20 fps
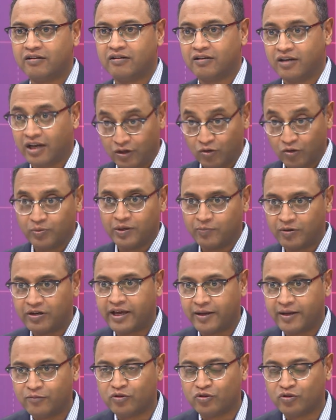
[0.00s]
I know people
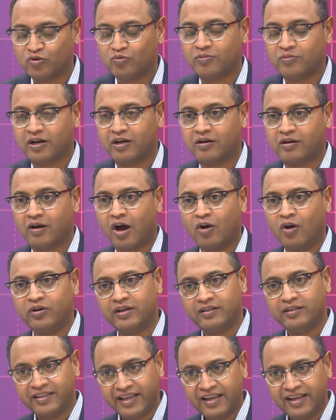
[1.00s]
came to you, but how
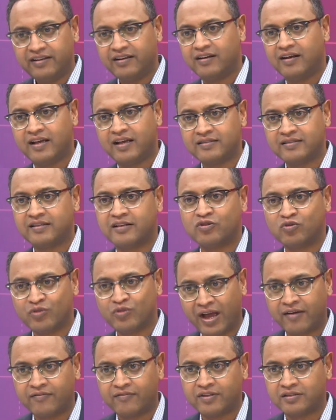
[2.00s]
did they realize you
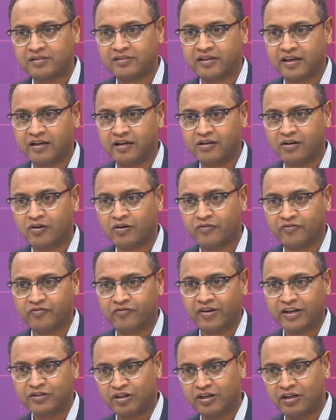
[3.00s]
have this skill
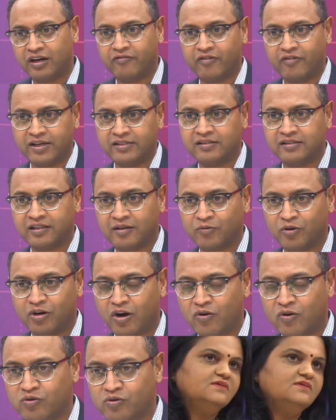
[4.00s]
of actually advising them on
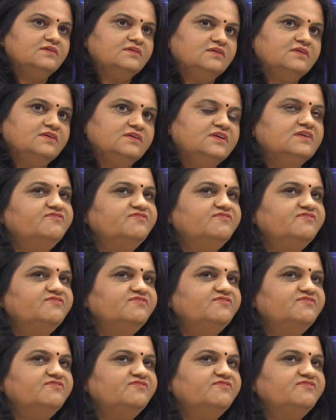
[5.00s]
how to manage money?